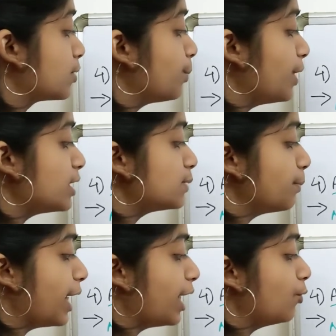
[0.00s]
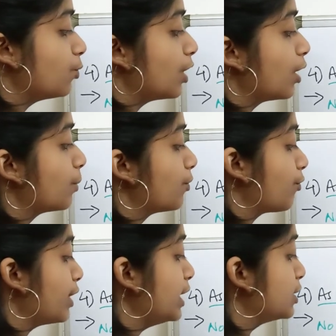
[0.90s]
plus main verb
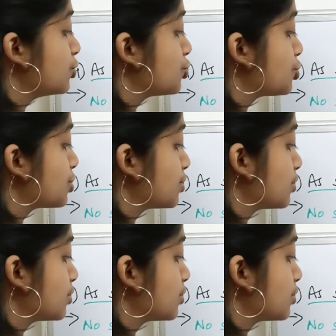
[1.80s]
reach.